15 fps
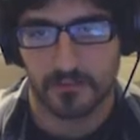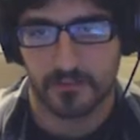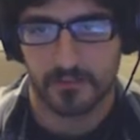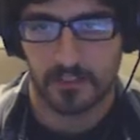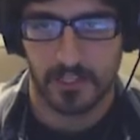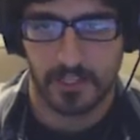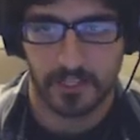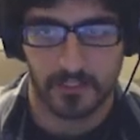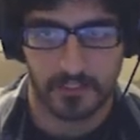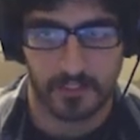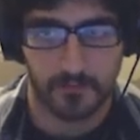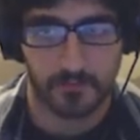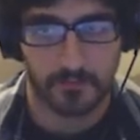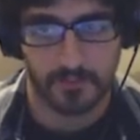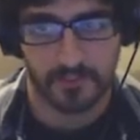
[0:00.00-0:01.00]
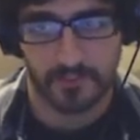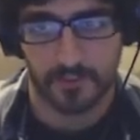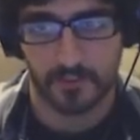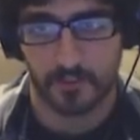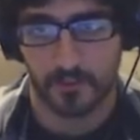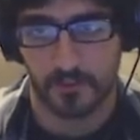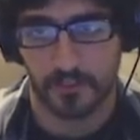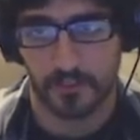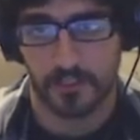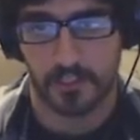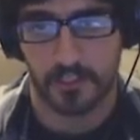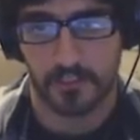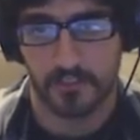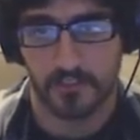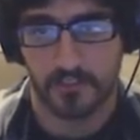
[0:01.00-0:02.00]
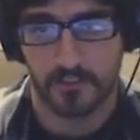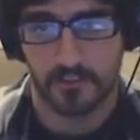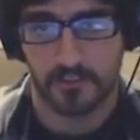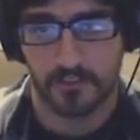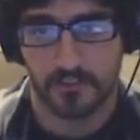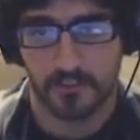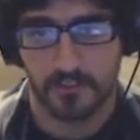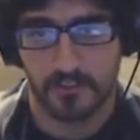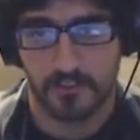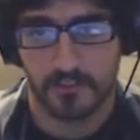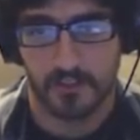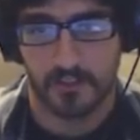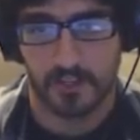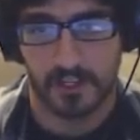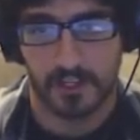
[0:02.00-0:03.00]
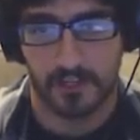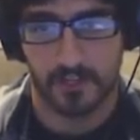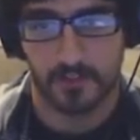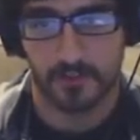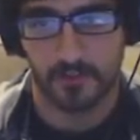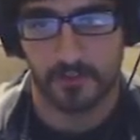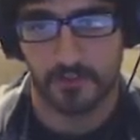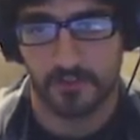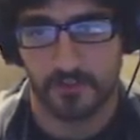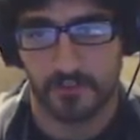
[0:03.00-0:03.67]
and I'm still learning how to use